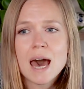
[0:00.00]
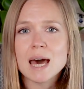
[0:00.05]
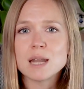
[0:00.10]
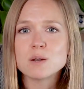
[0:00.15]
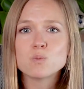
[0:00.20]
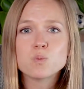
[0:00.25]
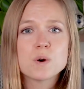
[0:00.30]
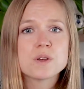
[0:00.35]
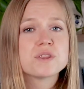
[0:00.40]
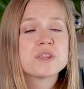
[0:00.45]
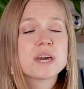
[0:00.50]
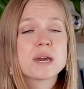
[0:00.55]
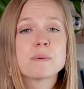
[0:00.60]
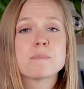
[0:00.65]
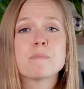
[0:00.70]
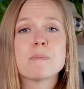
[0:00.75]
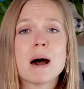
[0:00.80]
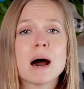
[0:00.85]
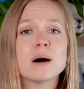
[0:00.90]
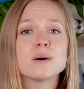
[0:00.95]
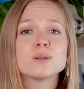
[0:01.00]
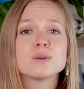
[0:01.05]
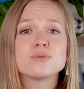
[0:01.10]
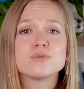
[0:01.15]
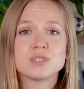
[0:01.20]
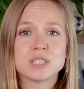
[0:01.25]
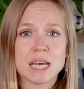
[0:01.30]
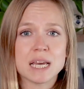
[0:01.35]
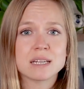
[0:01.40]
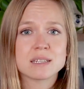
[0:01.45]
And with the amount
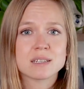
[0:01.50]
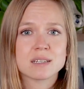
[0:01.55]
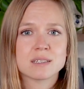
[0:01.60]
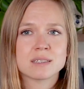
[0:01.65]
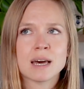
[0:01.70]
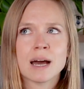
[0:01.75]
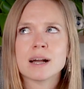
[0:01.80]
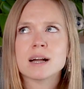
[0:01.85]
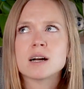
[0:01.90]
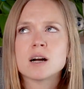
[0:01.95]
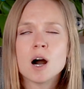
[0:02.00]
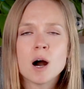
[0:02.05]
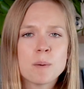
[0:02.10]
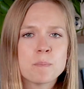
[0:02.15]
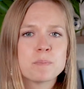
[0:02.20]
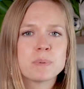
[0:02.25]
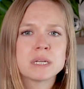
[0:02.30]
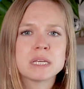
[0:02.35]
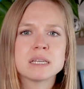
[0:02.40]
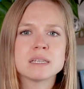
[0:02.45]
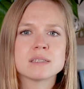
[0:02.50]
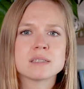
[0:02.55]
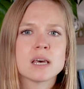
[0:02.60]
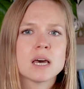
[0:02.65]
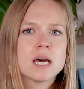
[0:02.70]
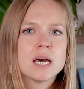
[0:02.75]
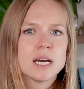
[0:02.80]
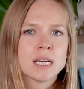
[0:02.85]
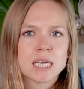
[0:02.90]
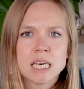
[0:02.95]
of data that companies
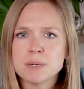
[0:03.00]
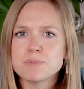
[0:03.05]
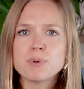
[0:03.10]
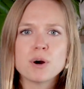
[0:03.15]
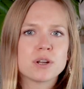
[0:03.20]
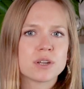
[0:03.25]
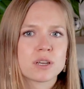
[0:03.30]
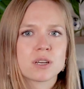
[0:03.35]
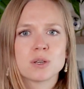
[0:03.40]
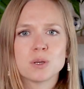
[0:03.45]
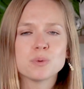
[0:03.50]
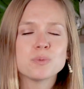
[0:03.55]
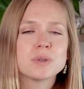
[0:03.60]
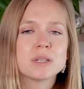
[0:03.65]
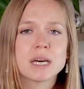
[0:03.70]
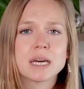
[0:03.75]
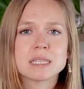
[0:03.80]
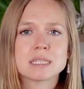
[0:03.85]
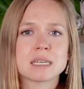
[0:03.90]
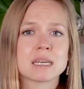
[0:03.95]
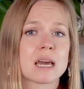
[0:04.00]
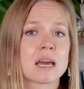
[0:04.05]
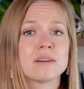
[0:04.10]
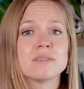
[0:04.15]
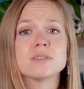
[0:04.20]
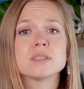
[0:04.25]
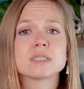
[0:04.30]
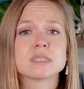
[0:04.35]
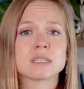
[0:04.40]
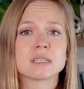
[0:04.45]
keep on accumulating
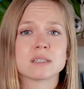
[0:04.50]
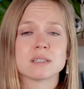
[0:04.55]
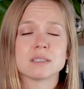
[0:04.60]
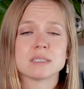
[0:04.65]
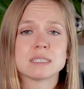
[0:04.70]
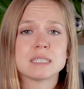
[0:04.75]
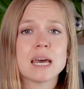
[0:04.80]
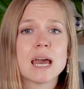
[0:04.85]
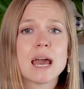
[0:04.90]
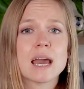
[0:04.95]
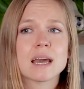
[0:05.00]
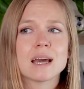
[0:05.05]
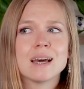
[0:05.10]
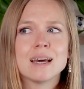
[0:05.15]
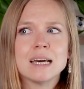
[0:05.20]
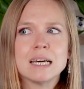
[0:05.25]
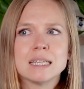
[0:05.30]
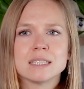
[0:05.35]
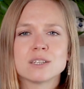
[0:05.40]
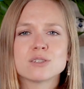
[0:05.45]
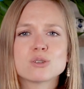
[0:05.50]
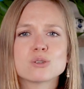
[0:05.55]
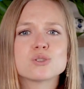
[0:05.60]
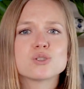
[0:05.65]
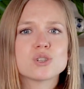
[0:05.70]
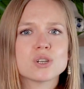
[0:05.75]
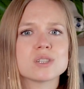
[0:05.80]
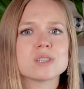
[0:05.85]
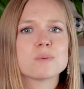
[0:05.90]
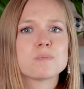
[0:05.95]
every single day, this is
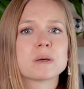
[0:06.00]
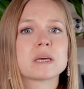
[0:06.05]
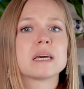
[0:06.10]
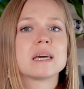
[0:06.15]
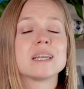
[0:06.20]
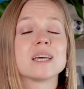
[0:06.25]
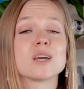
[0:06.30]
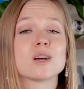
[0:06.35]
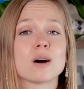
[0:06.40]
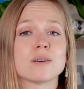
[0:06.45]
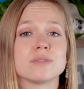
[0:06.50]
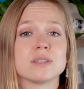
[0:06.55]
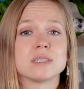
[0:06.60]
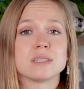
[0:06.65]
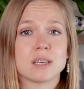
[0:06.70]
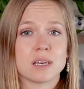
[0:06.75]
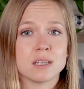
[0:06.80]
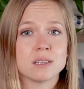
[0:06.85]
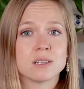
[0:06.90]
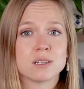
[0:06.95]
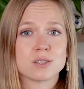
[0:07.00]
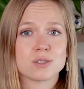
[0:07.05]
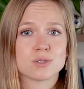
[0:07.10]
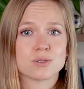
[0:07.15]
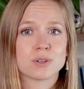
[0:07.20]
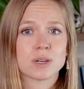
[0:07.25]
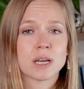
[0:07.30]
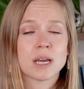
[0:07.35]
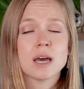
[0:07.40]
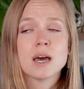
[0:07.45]
just the beginning of this
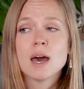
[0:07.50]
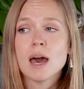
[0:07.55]
industry.